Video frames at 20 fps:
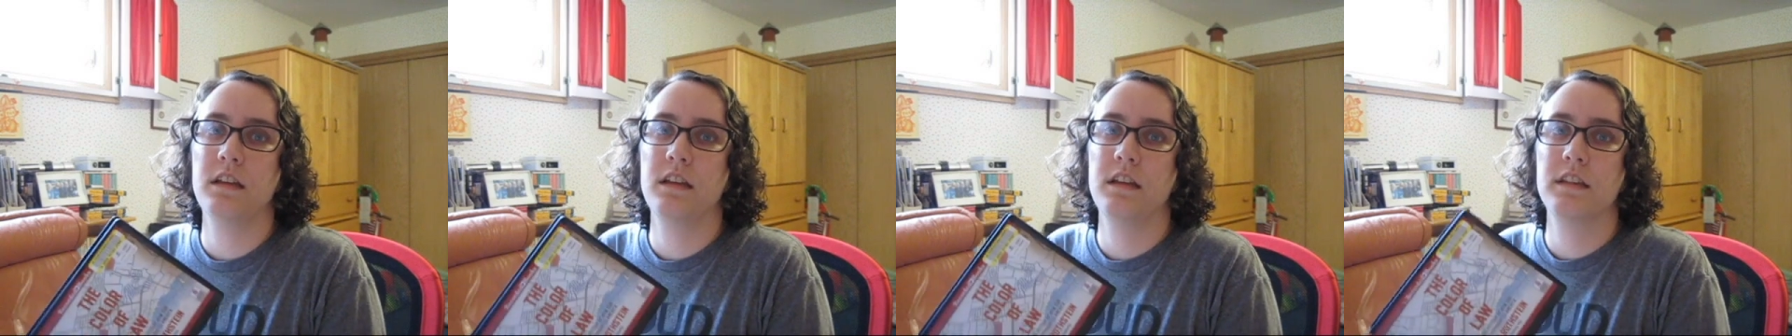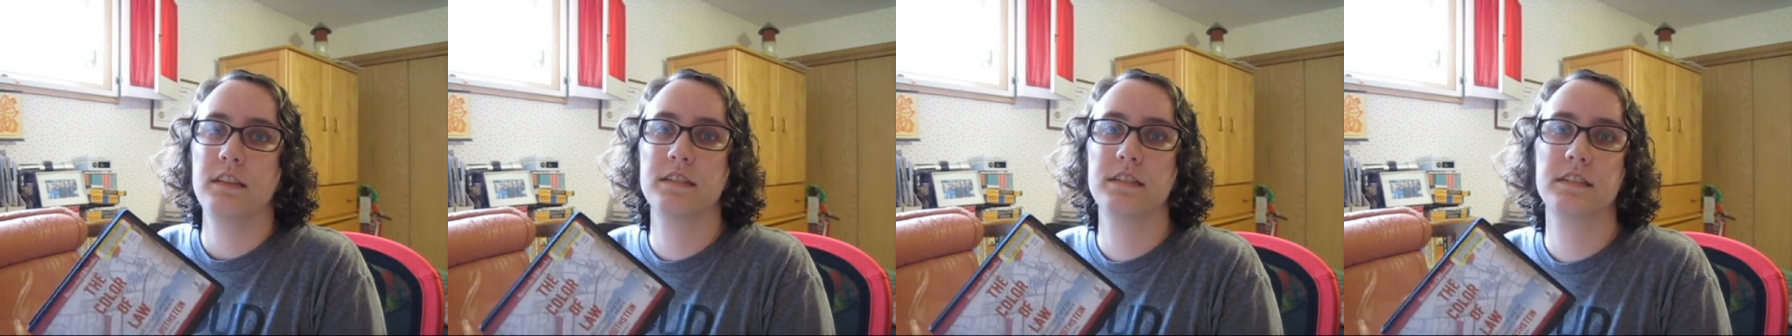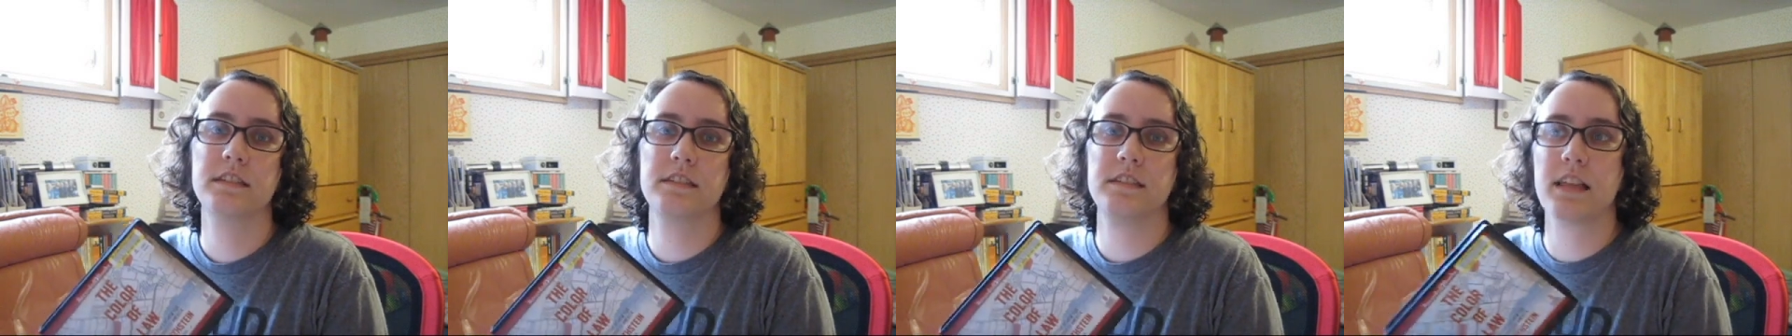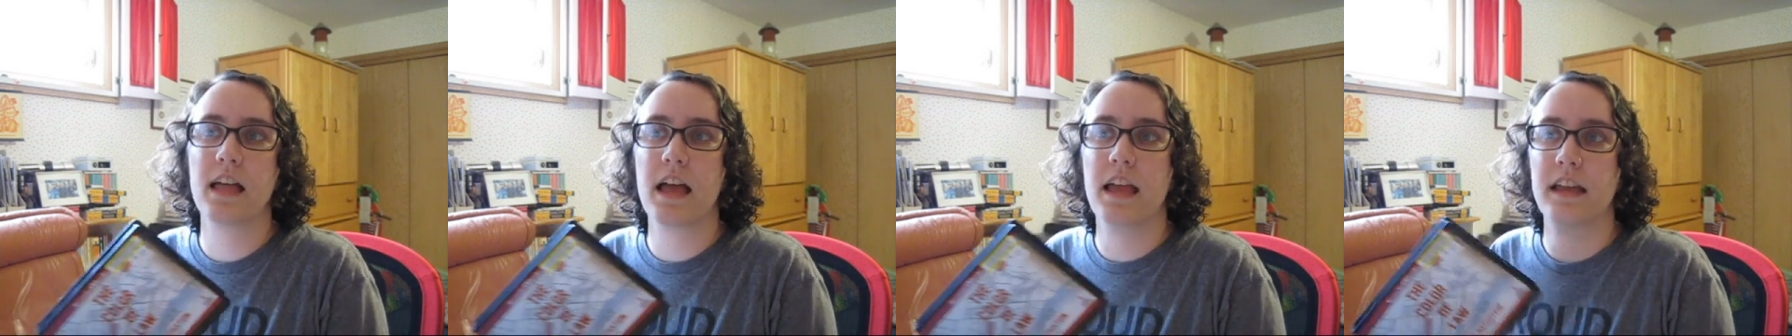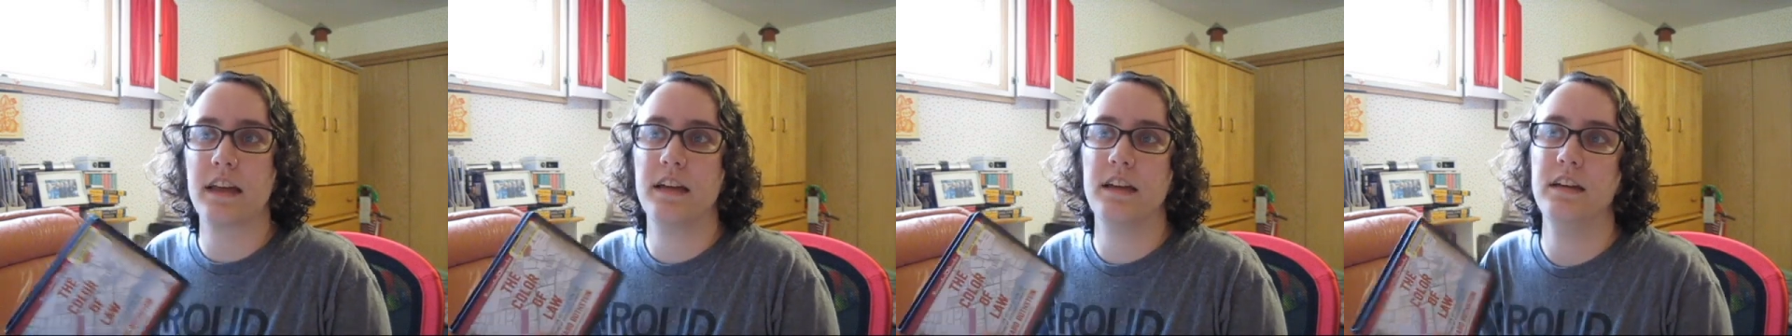This is,
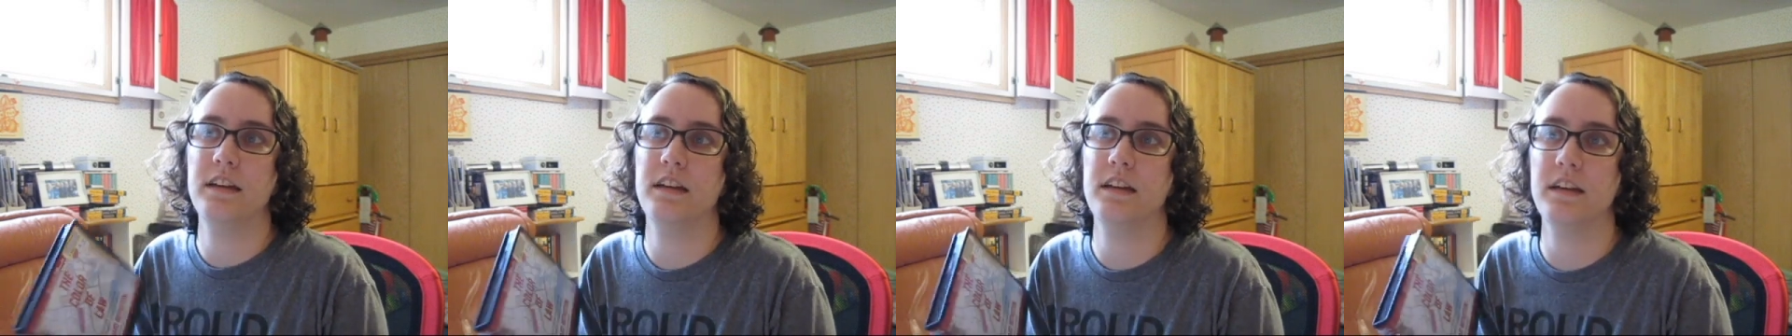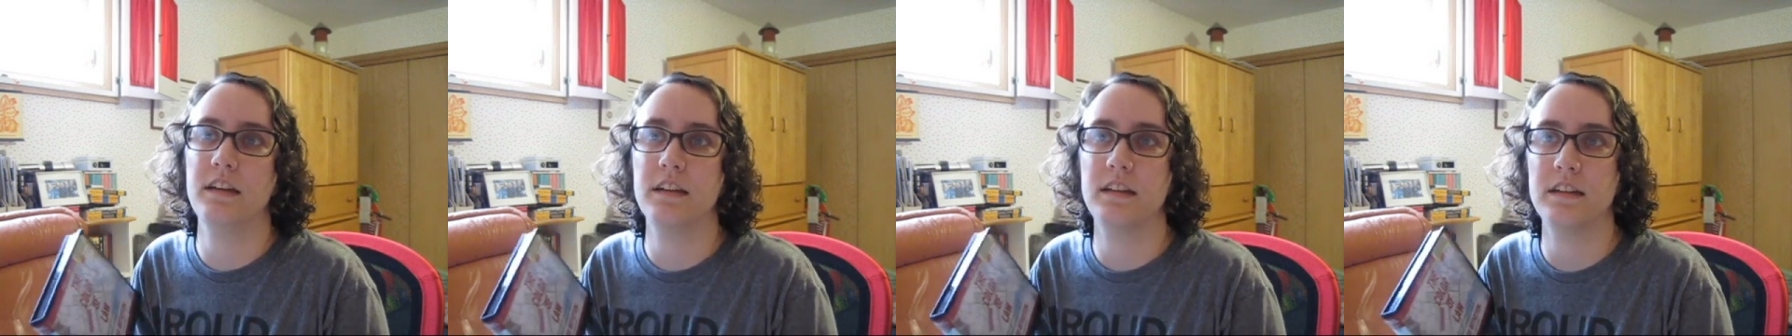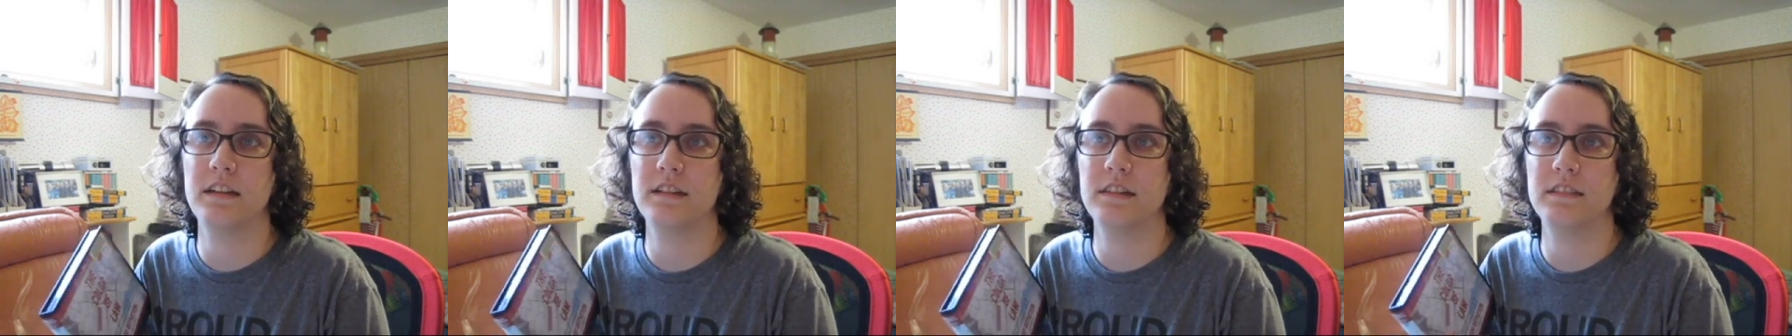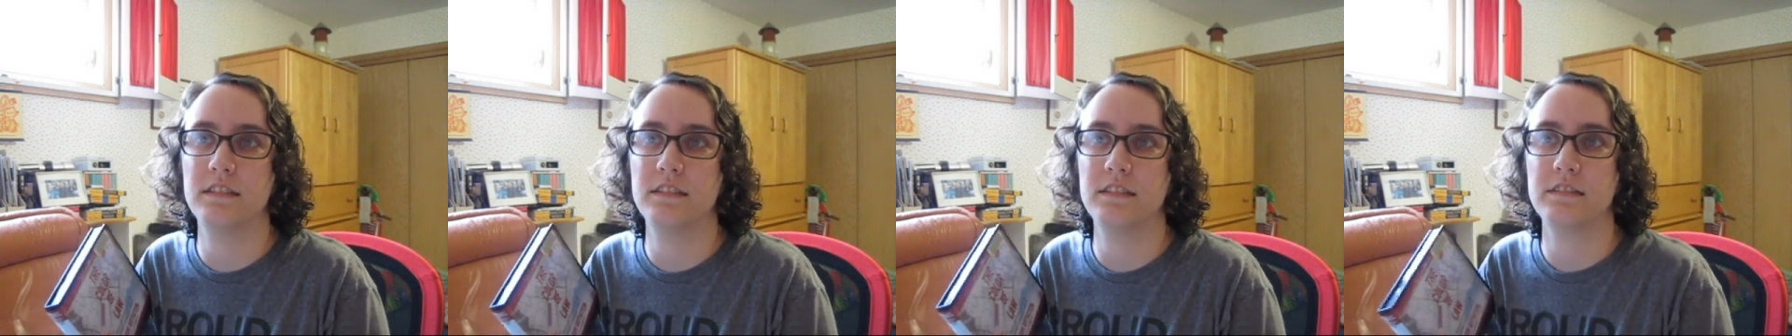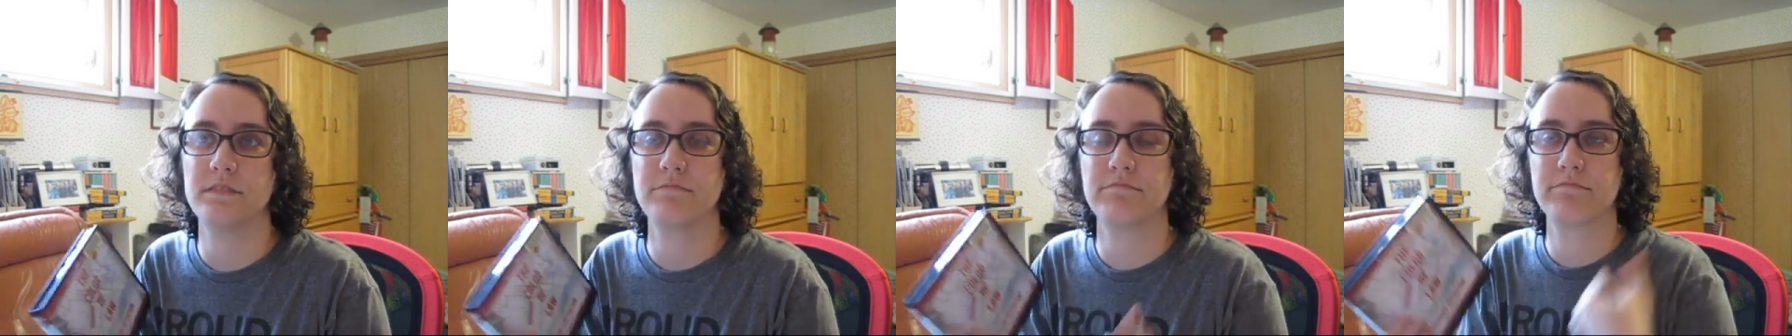like,
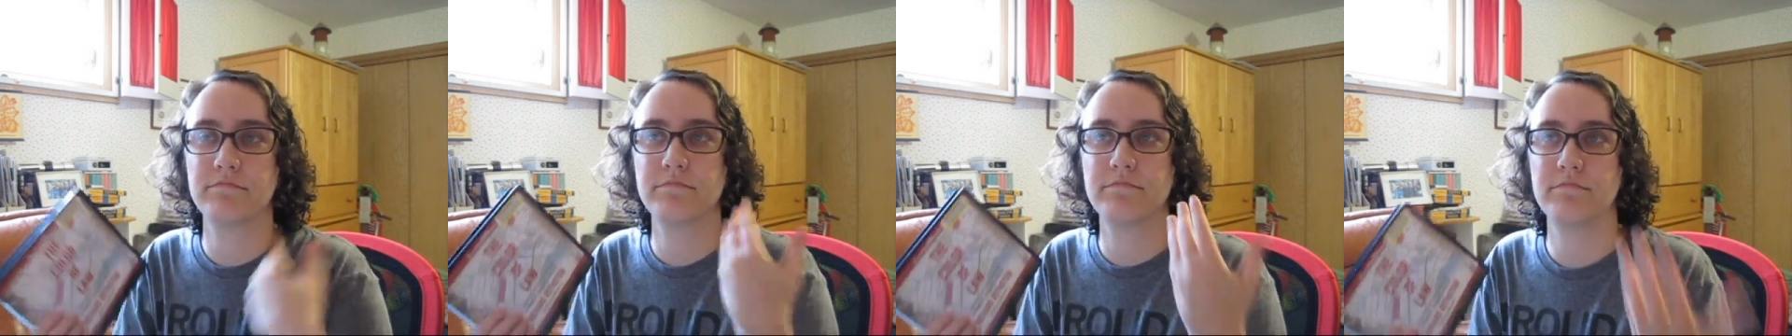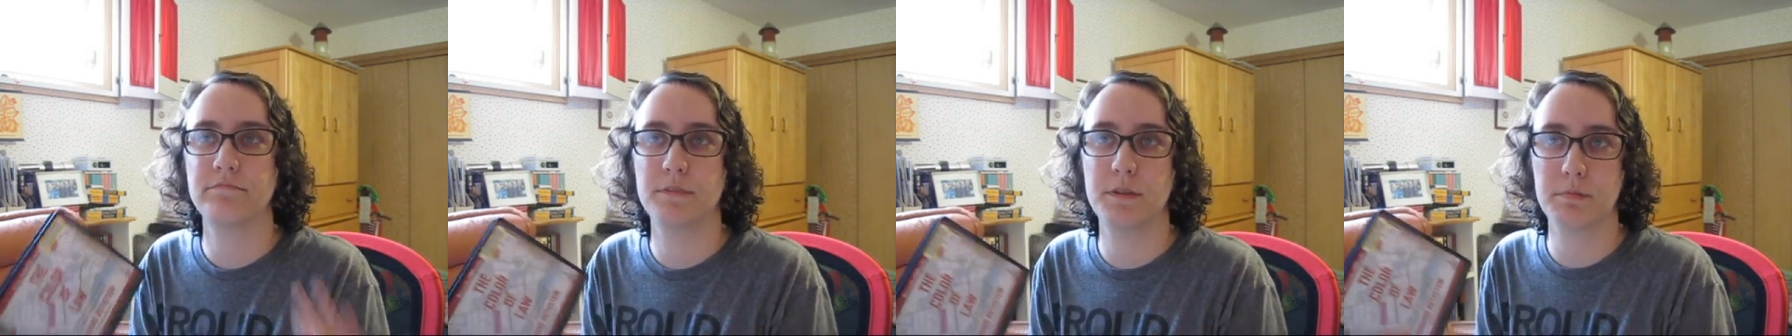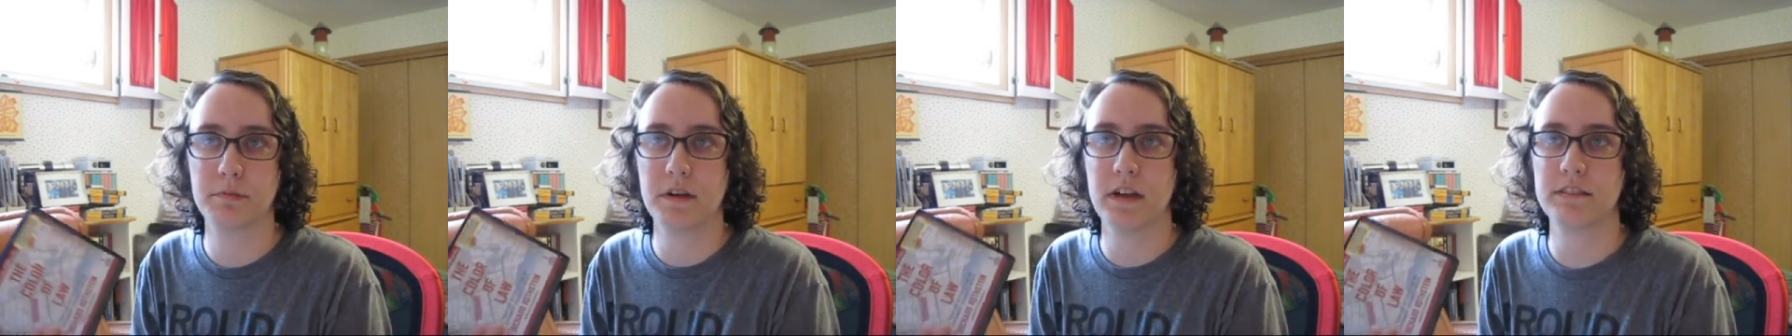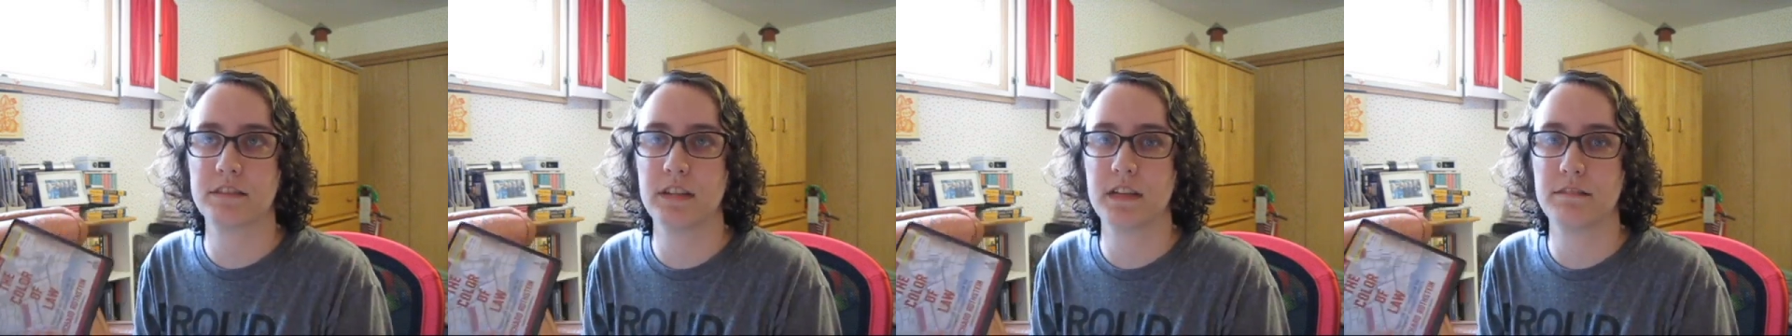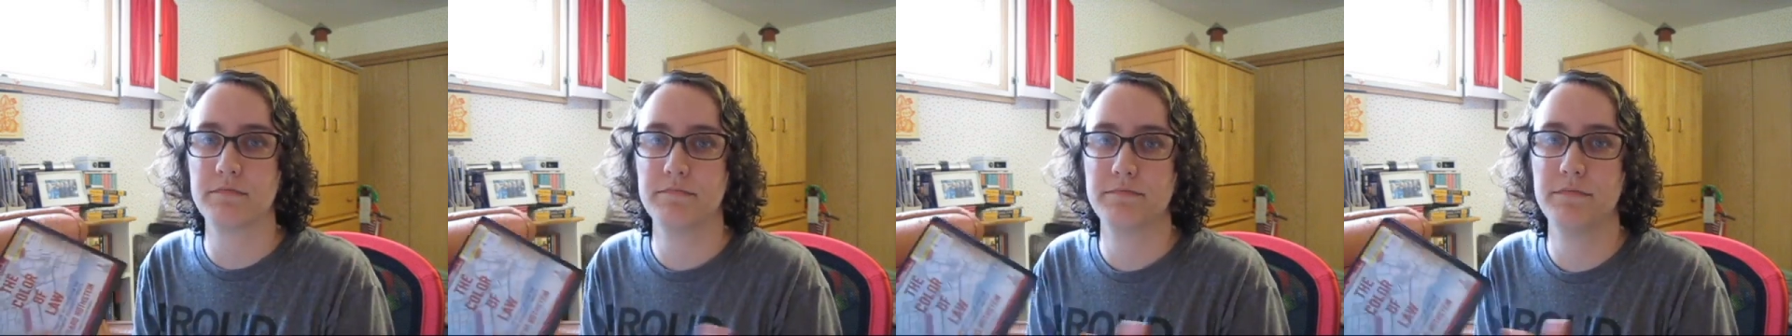depressing.